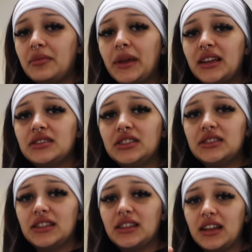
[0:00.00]
It makes she
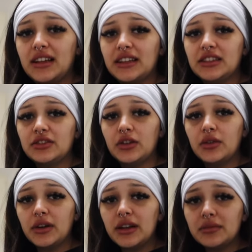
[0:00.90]
said I could
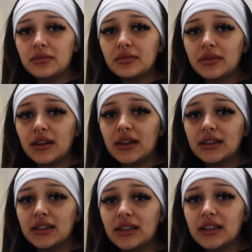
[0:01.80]
throw up. I
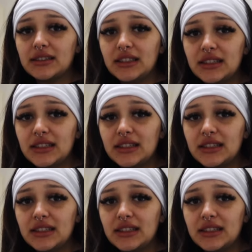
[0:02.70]
can get